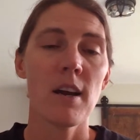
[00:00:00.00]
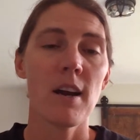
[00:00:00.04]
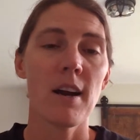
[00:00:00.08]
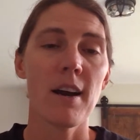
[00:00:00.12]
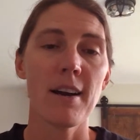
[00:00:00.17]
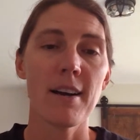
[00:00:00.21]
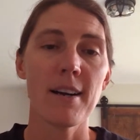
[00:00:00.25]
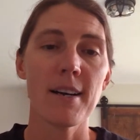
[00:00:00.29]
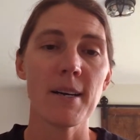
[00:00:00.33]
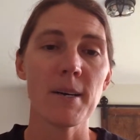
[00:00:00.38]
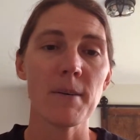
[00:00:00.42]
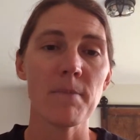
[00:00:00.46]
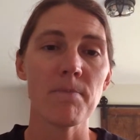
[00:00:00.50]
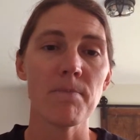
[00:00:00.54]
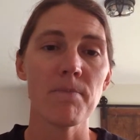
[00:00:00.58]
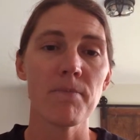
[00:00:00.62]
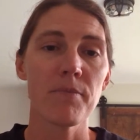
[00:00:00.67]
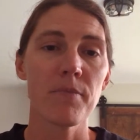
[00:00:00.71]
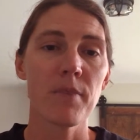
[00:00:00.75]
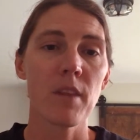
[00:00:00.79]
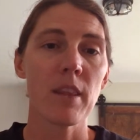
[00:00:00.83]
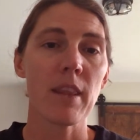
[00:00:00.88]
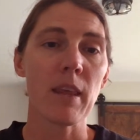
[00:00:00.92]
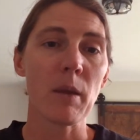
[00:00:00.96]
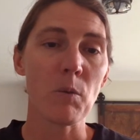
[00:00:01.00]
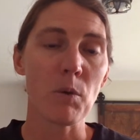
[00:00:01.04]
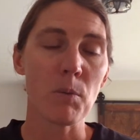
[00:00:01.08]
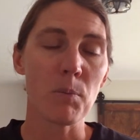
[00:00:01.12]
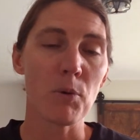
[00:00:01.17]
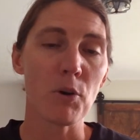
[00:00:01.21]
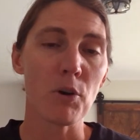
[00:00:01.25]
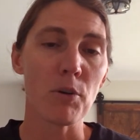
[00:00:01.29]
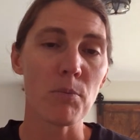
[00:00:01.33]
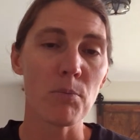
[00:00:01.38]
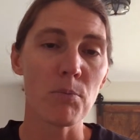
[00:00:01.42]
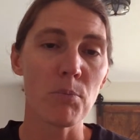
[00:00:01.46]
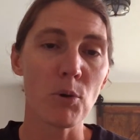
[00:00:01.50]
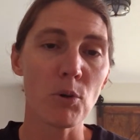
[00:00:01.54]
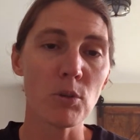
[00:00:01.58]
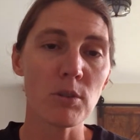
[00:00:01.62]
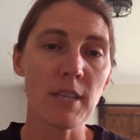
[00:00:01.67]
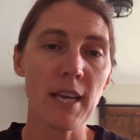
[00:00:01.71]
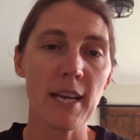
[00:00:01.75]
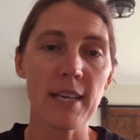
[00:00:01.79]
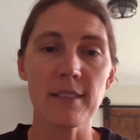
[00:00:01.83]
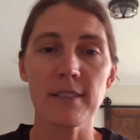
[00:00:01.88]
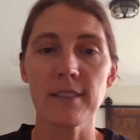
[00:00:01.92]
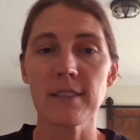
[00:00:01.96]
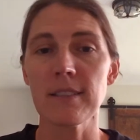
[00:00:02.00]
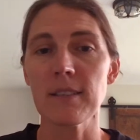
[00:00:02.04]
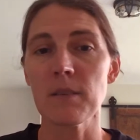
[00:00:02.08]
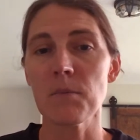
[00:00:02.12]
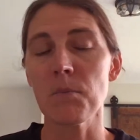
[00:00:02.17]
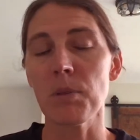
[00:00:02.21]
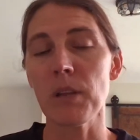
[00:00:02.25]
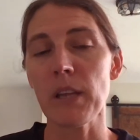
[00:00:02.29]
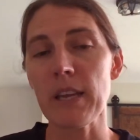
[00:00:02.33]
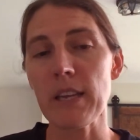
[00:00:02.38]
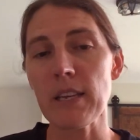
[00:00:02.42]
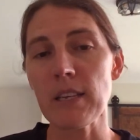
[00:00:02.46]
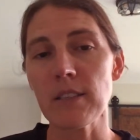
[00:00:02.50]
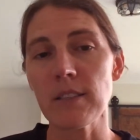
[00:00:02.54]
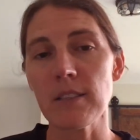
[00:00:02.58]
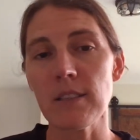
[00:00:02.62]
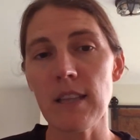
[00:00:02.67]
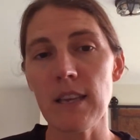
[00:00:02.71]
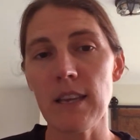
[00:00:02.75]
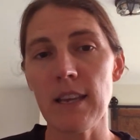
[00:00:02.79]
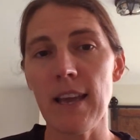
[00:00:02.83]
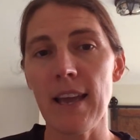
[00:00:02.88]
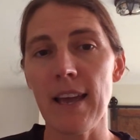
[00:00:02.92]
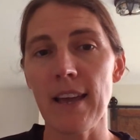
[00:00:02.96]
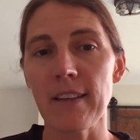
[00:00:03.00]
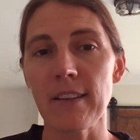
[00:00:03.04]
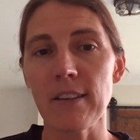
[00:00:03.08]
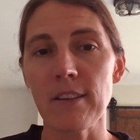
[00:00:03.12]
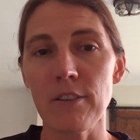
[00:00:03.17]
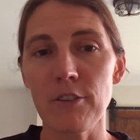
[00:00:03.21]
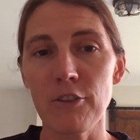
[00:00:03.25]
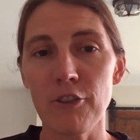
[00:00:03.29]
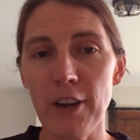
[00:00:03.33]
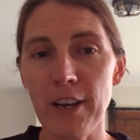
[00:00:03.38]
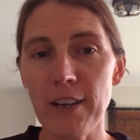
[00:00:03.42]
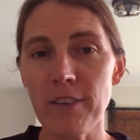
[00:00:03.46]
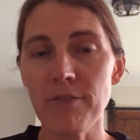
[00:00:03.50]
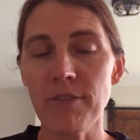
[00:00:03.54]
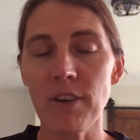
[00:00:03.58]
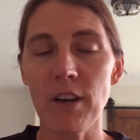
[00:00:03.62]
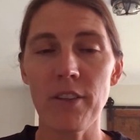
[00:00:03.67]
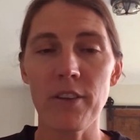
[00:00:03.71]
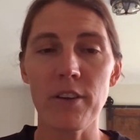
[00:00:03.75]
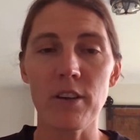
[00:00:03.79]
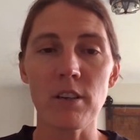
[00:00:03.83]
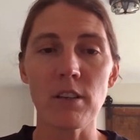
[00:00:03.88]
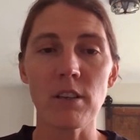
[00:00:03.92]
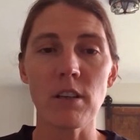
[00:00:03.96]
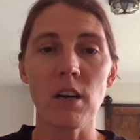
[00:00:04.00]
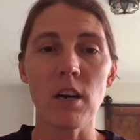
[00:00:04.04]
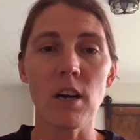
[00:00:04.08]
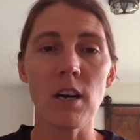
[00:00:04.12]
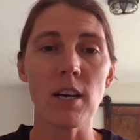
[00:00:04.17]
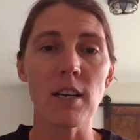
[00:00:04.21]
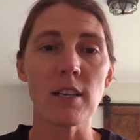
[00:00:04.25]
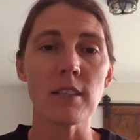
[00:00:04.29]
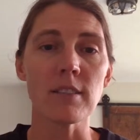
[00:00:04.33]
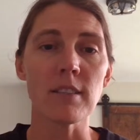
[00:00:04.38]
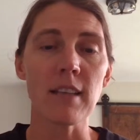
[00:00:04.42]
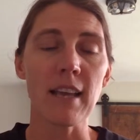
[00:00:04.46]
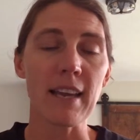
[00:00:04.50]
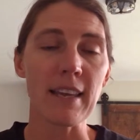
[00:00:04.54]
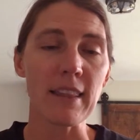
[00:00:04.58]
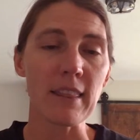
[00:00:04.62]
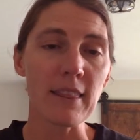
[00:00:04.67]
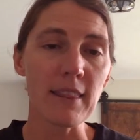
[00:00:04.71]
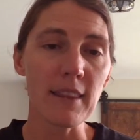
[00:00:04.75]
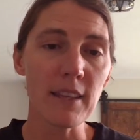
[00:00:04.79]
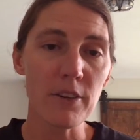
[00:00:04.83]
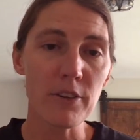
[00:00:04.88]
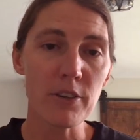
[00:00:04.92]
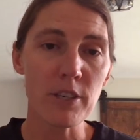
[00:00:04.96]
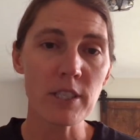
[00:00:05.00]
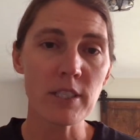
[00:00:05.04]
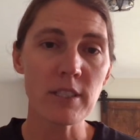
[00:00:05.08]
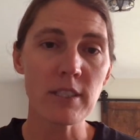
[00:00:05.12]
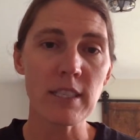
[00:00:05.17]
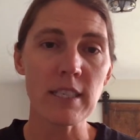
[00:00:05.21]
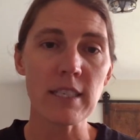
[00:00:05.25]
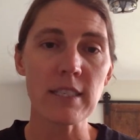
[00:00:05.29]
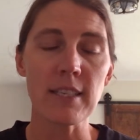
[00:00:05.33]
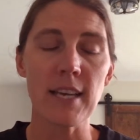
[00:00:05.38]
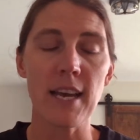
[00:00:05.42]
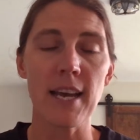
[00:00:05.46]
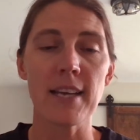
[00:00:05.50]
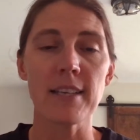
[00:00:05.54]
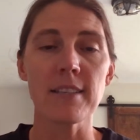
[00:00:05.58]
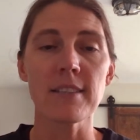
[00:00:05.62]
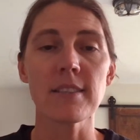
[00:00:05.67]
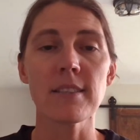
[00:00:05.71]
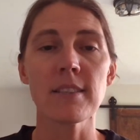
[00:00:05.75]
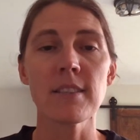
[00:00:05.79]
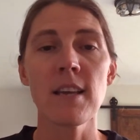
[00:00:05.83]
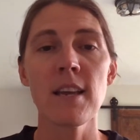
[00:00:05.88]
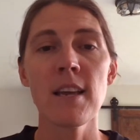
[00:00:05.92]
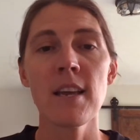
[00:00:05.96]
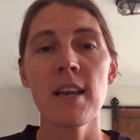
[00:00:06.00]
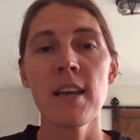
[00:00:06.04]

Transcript: They would put poll taxes in place. They had grandfather clause. They had literacy tests.